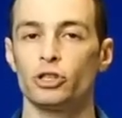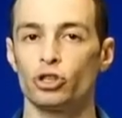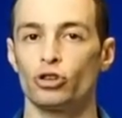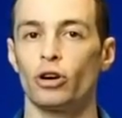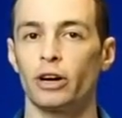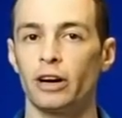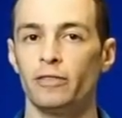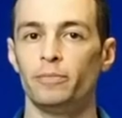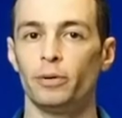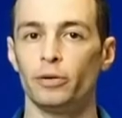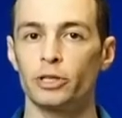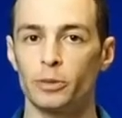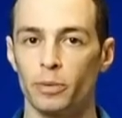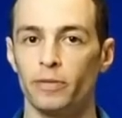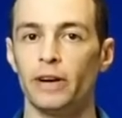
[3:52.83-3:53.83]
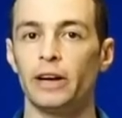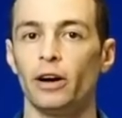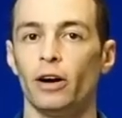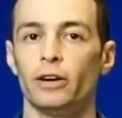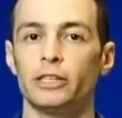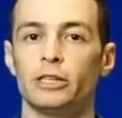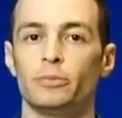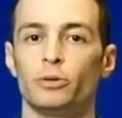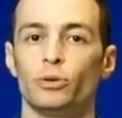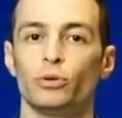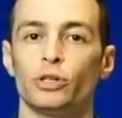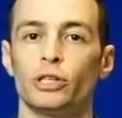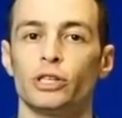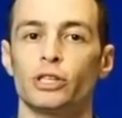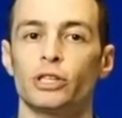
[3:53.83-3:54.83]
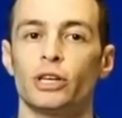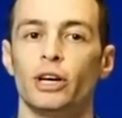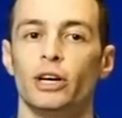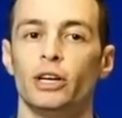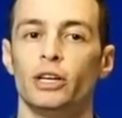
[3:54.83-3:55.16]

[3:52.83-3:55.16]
strong enough bones to prevent osteoporosis.